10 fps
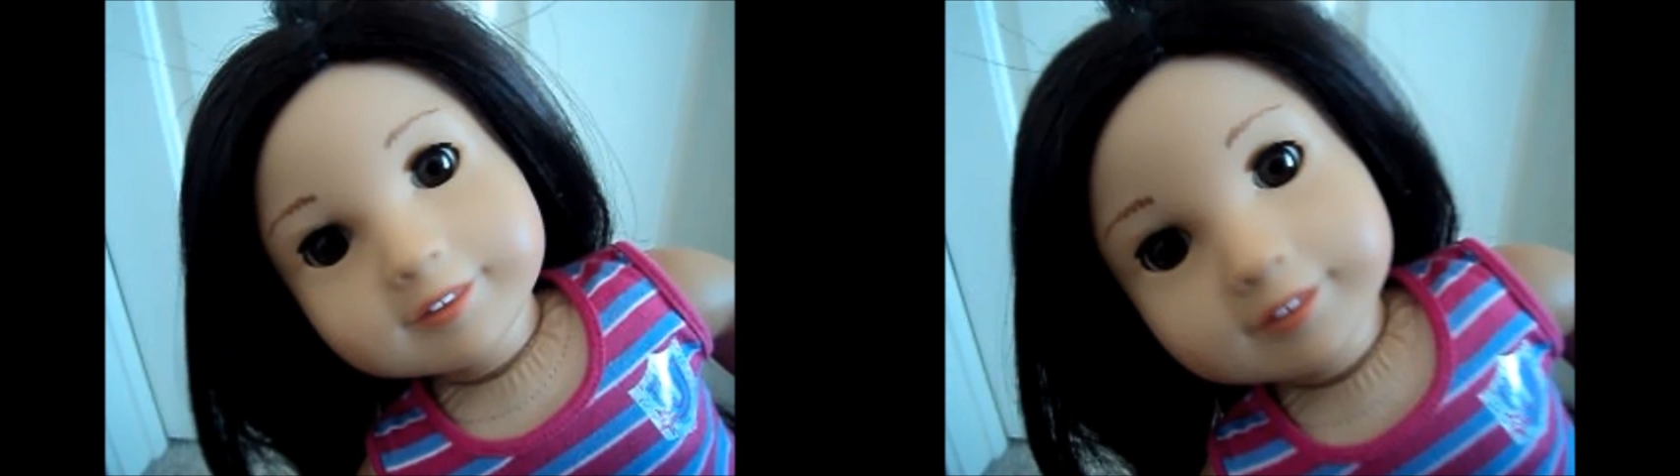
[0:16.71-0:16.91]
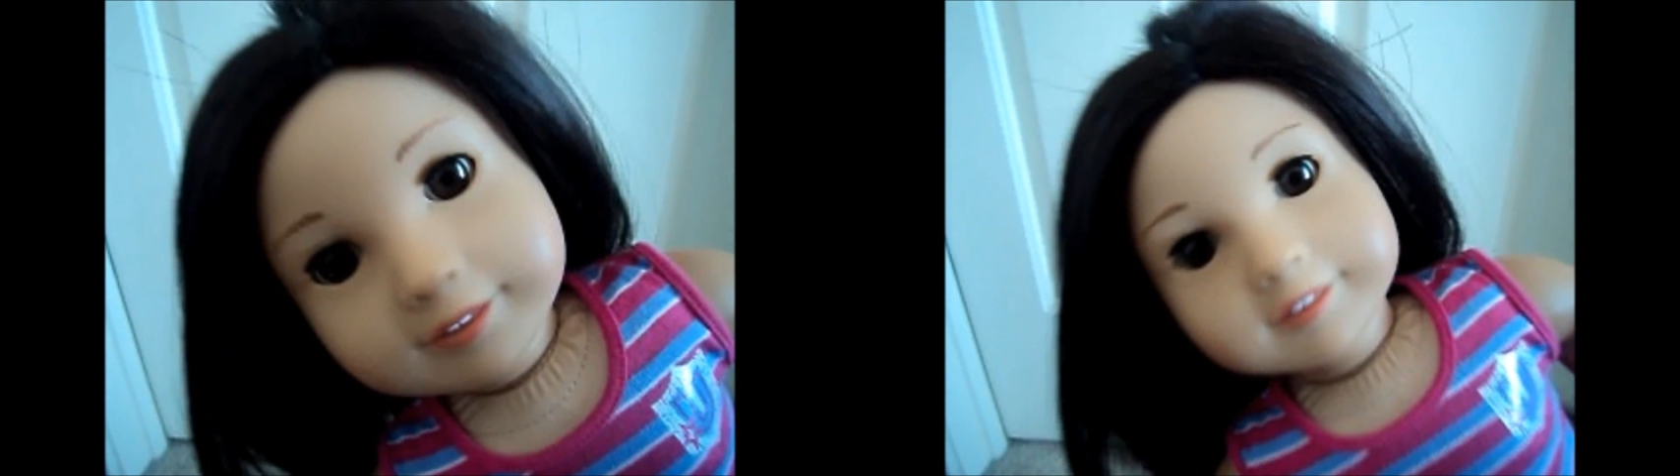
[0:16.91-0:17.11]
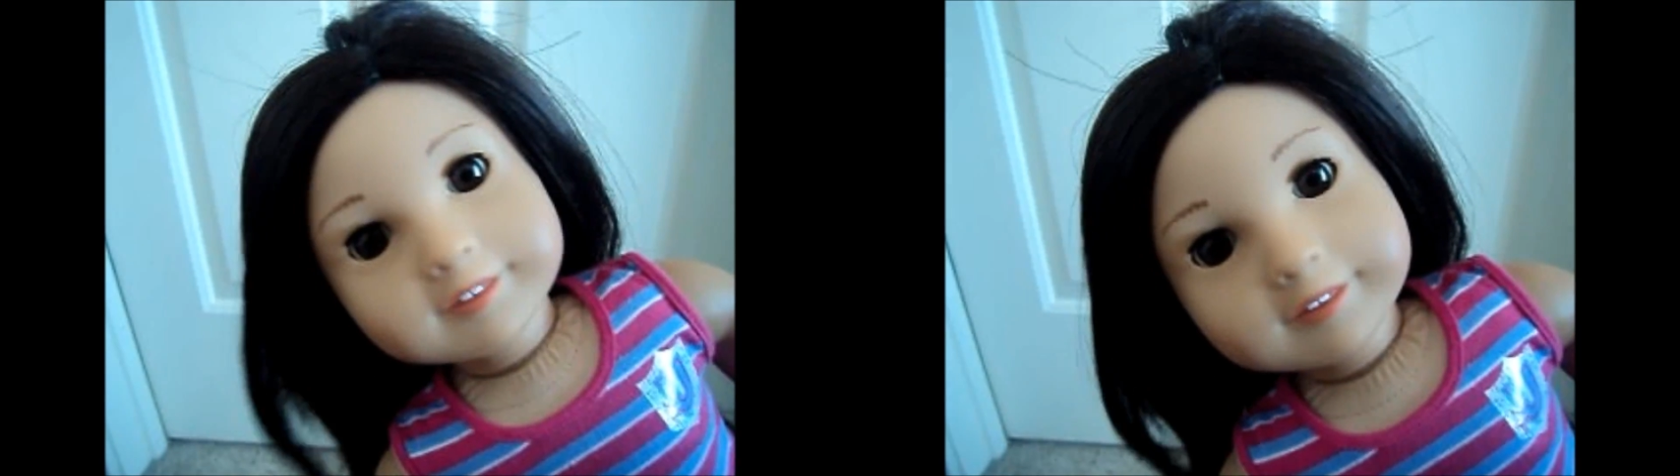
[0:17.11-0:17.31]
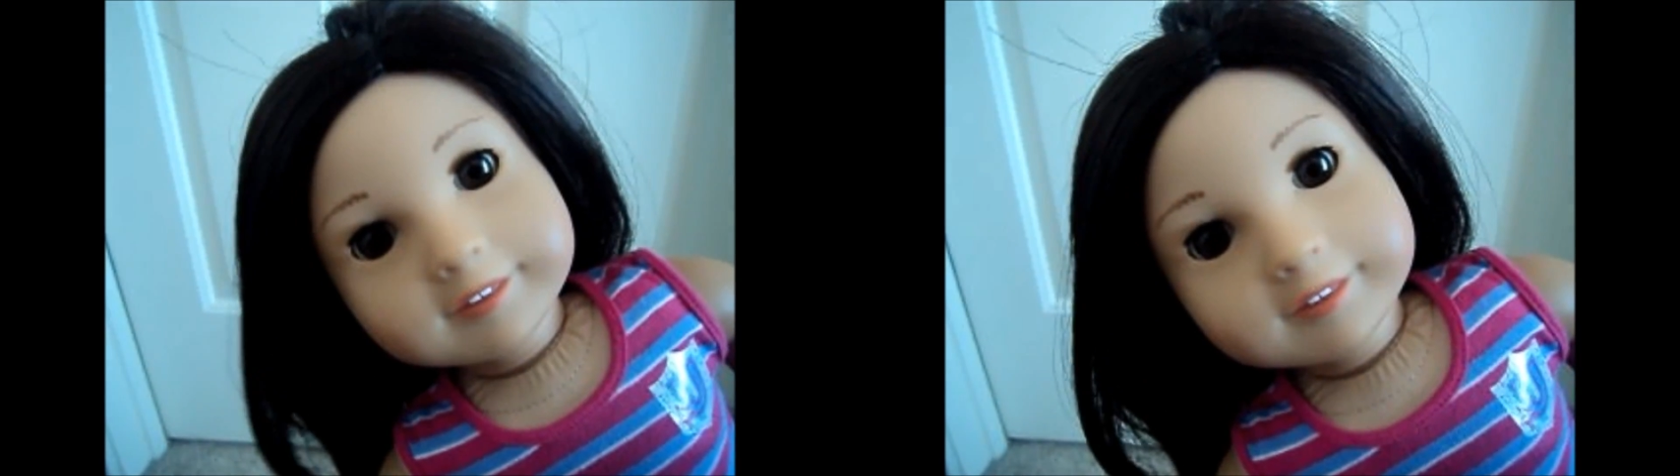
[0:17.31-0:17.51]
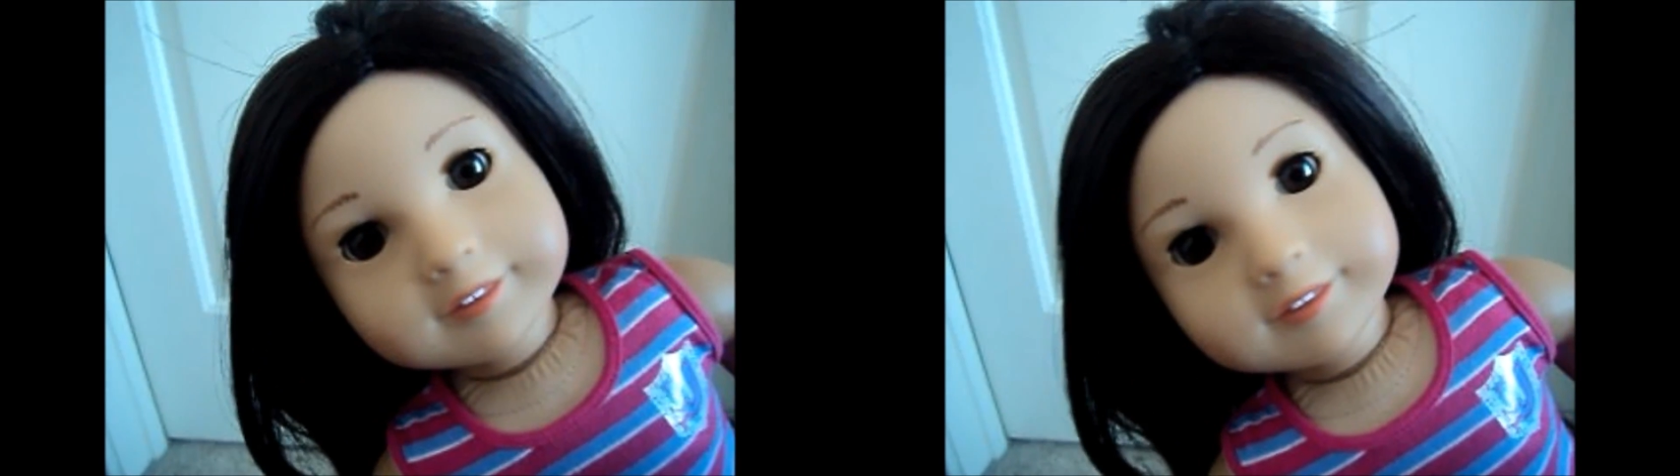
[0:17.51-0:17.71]
but you can
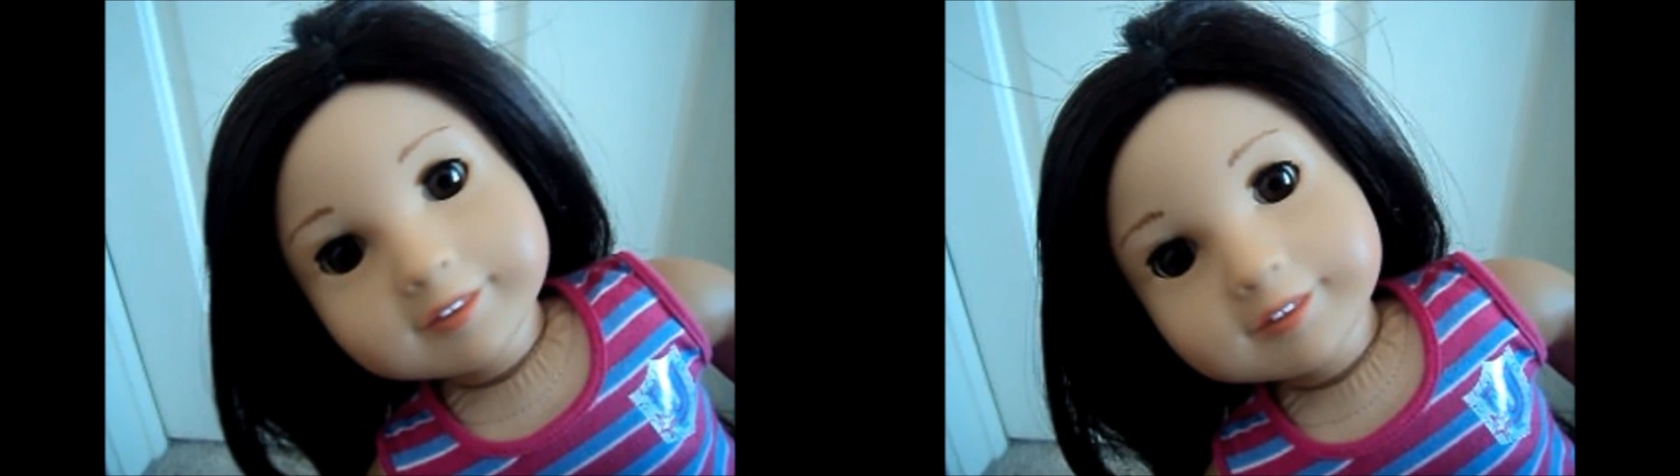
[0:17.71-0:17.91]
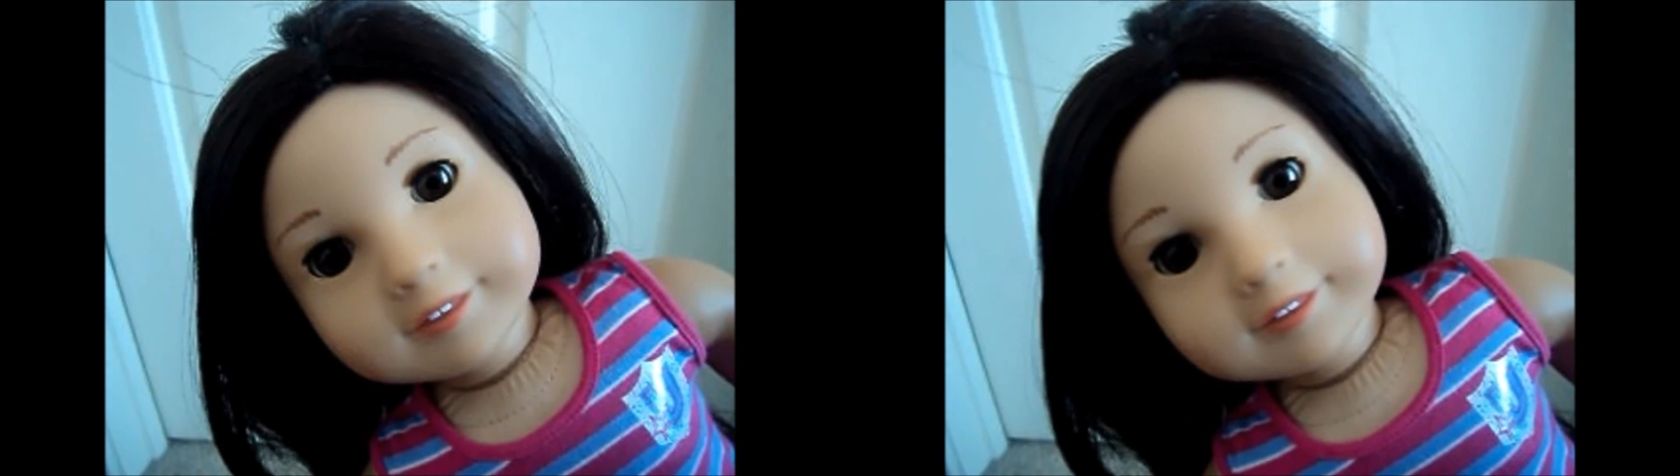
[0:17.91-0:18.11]
call me Jess.